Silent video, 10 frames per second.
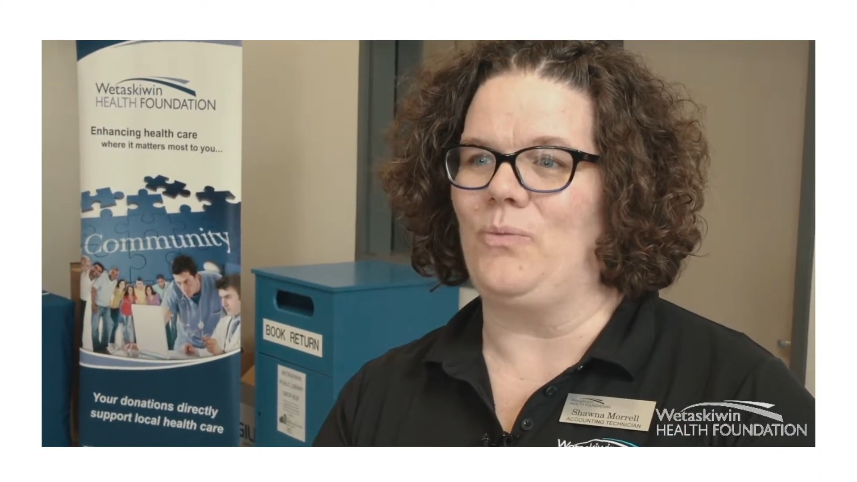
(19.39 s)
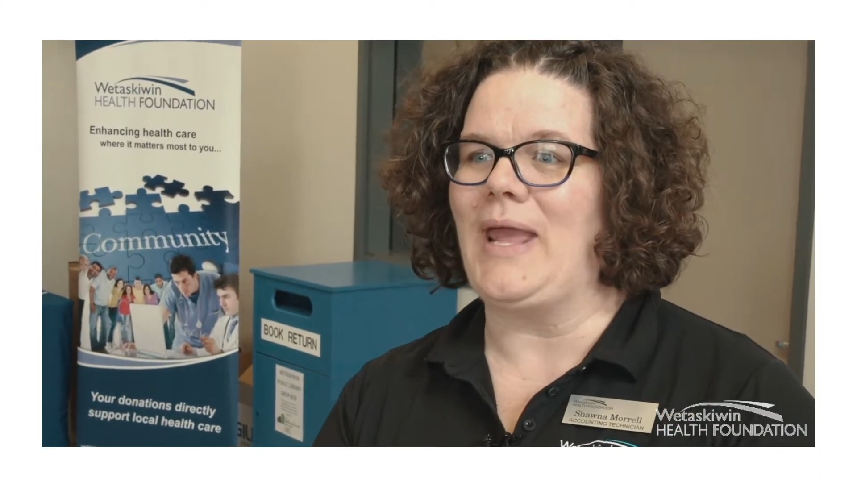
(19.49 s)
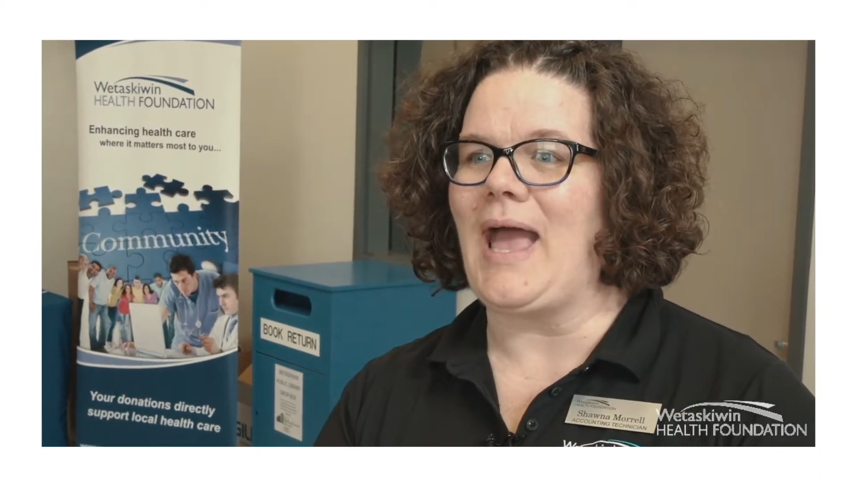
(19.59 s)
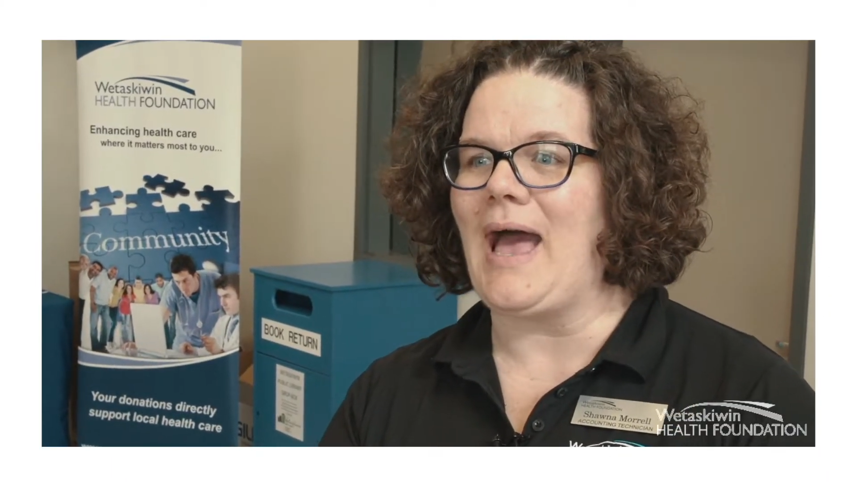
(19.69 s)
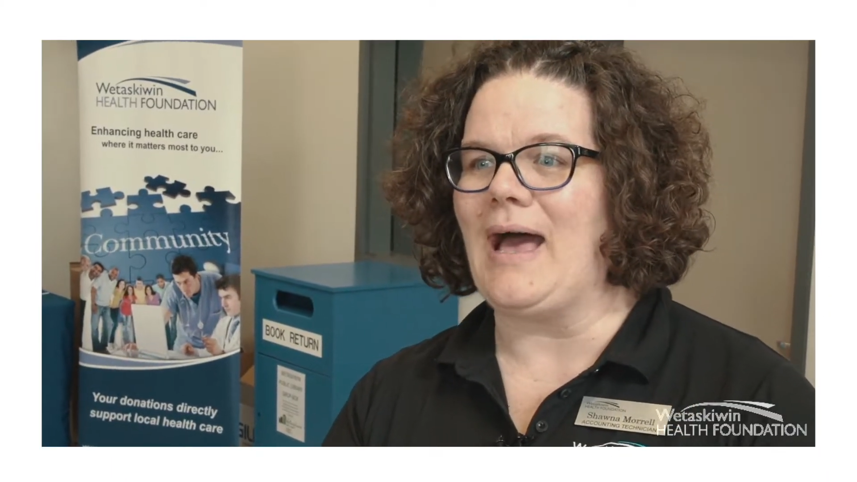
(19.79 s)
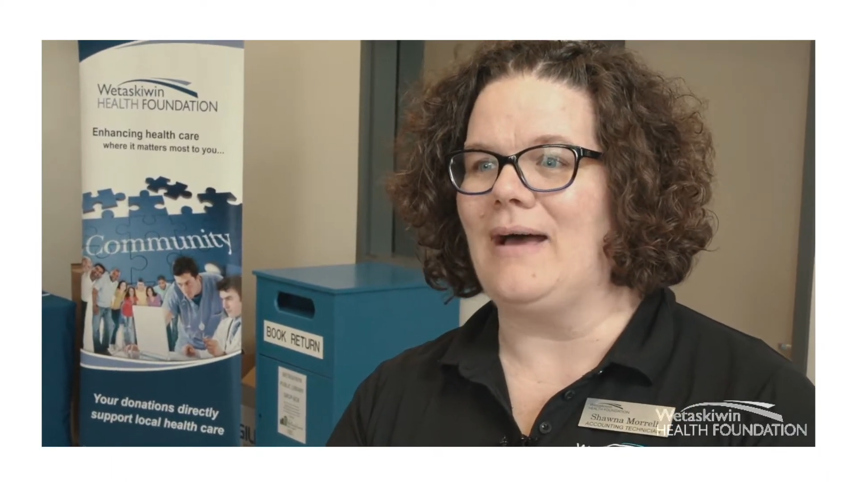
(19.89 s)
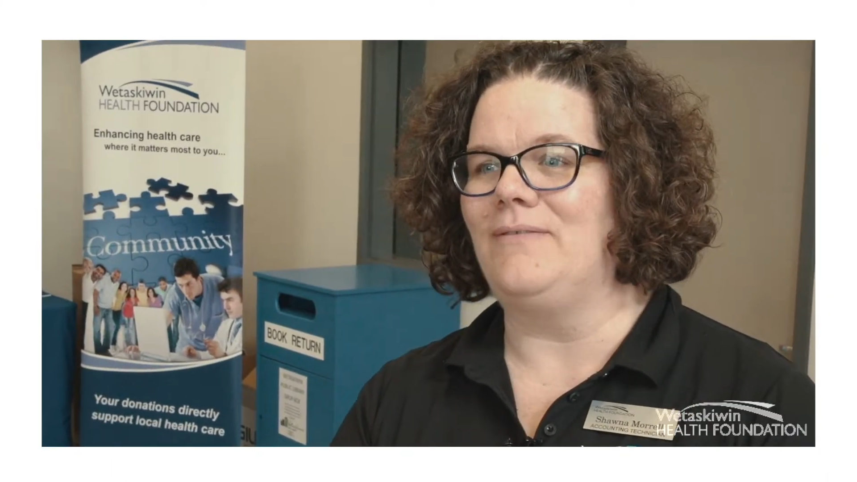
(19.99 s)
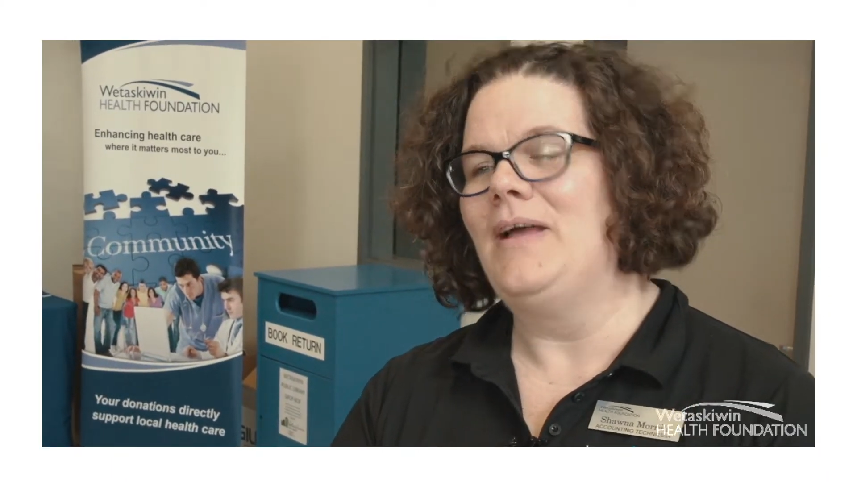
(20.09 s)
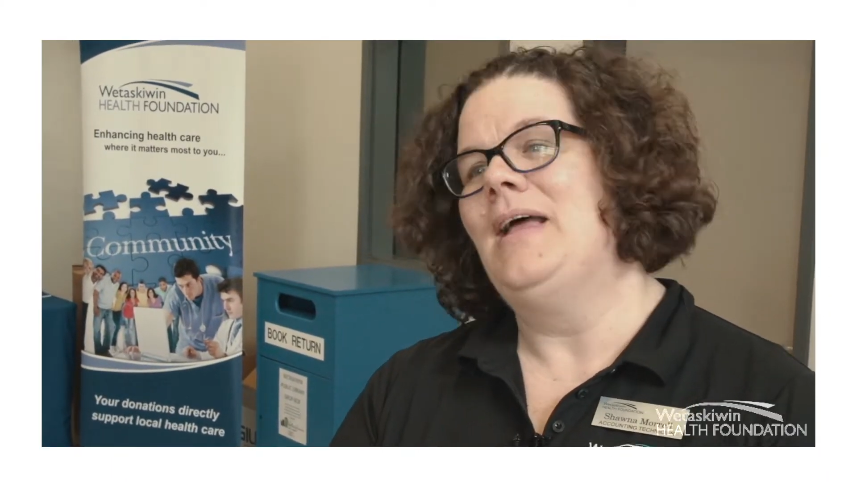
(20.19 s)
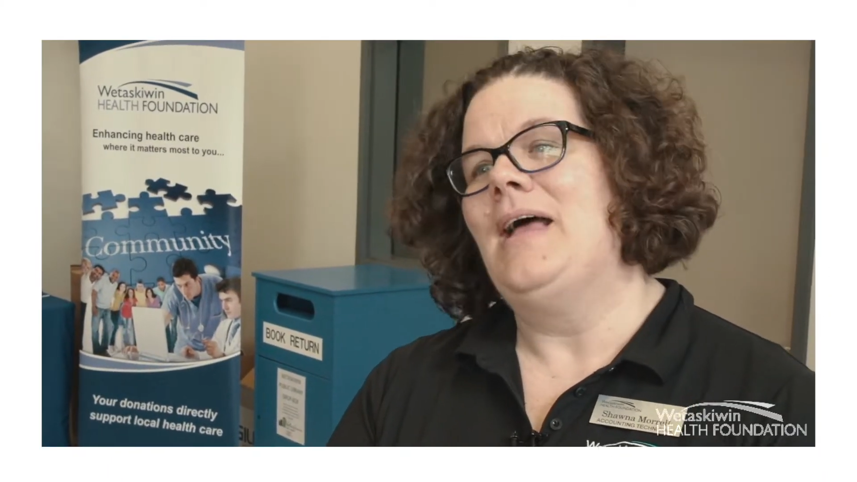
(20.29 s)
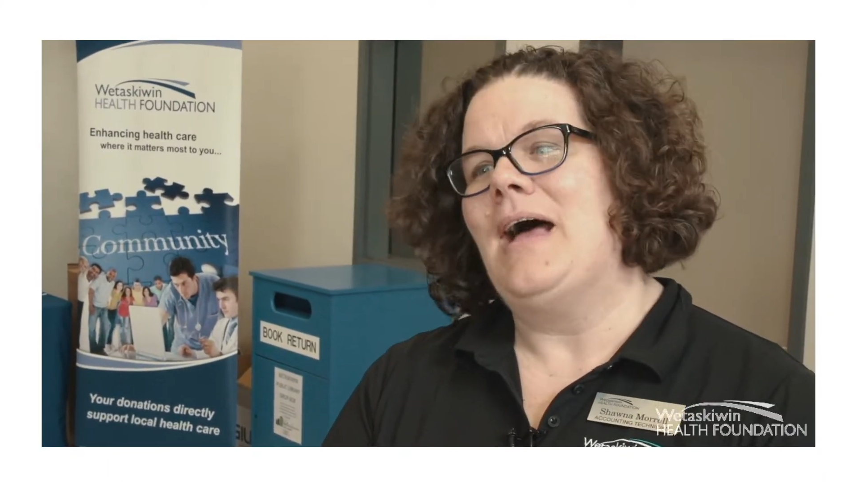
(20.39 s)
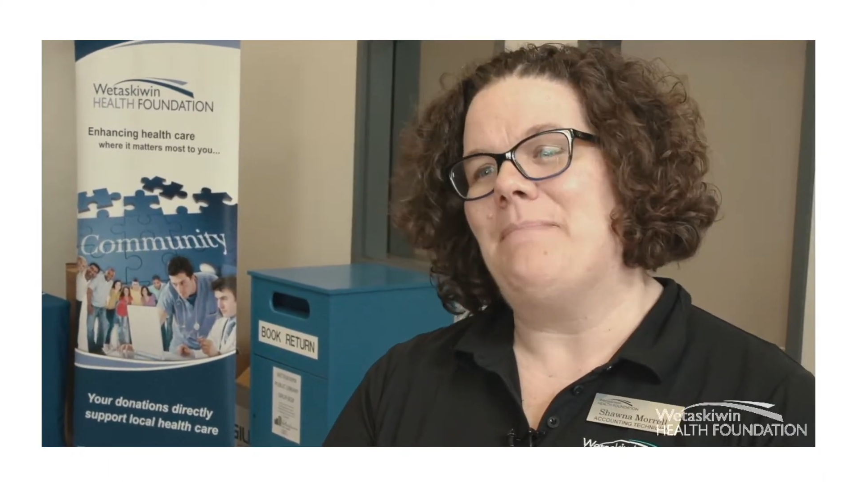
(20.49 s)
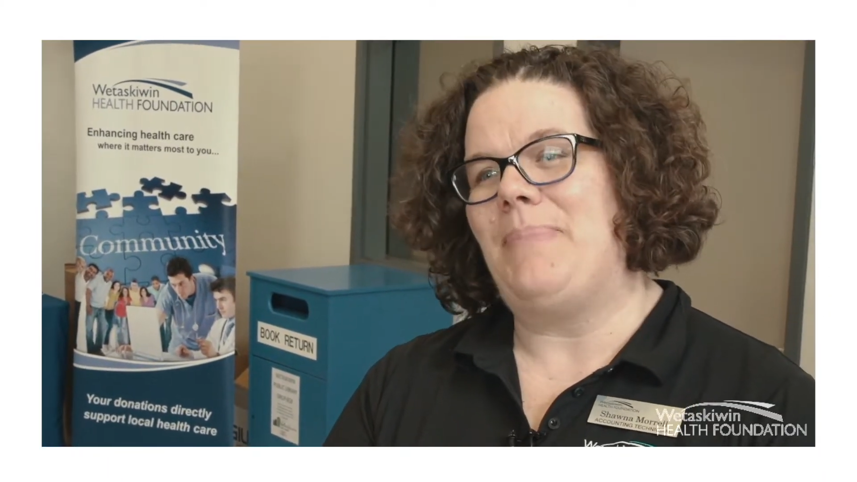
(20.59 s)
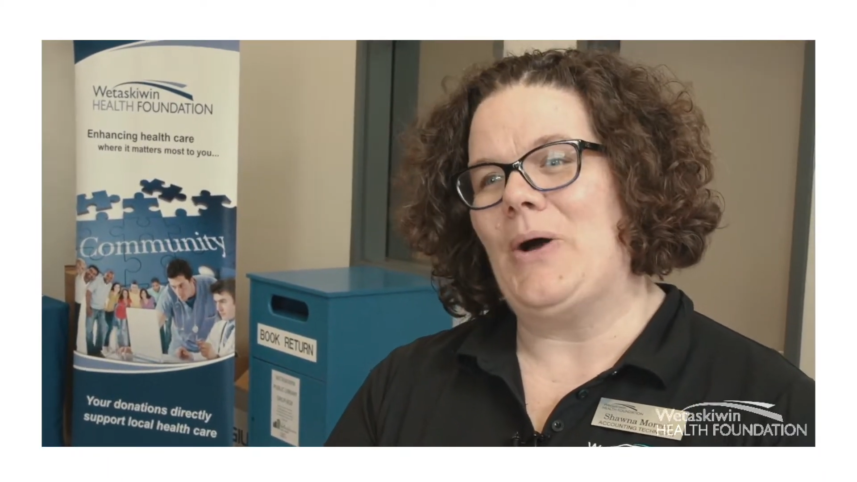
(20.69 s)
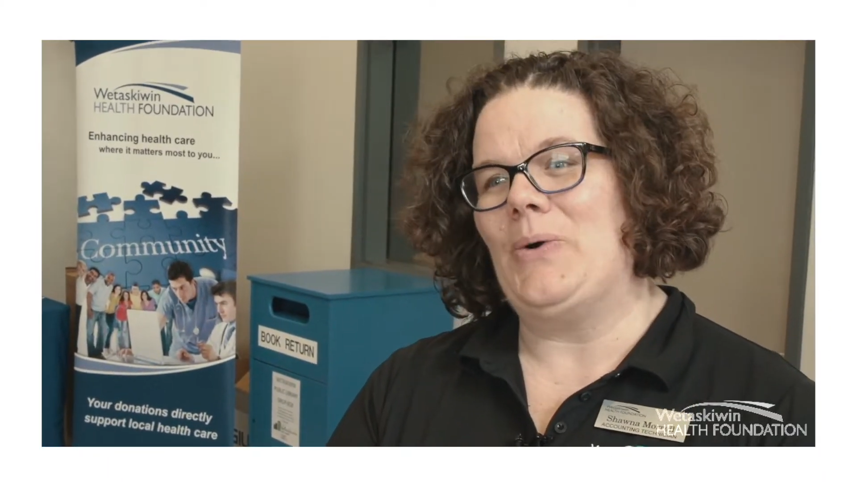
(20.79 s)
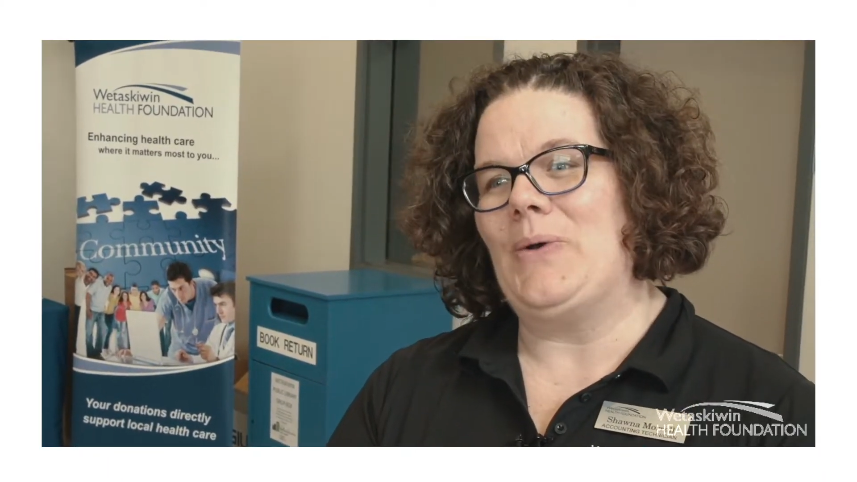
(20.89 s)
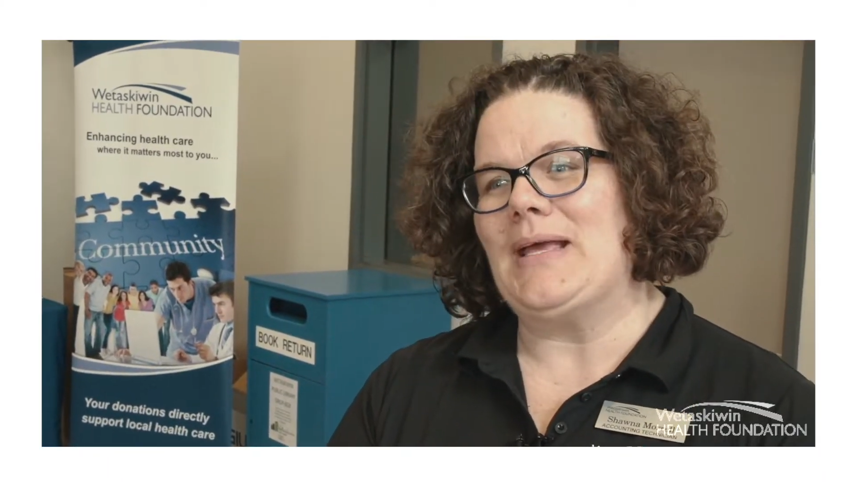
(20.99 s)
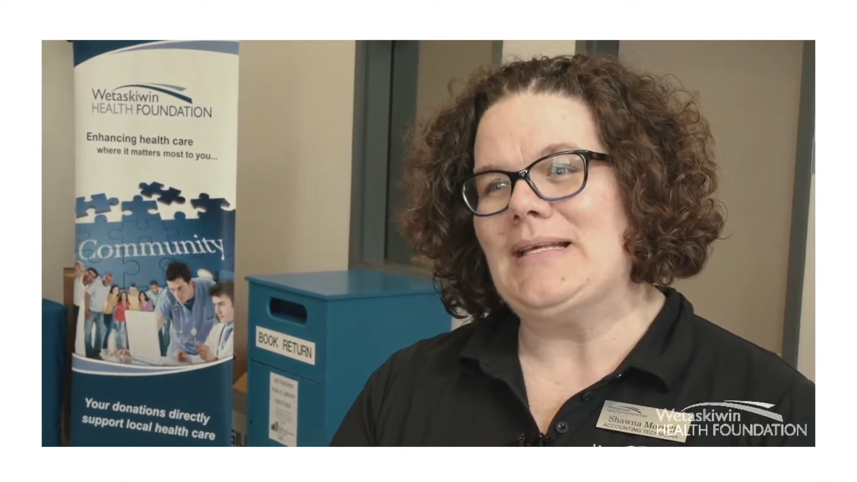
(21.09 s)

We have about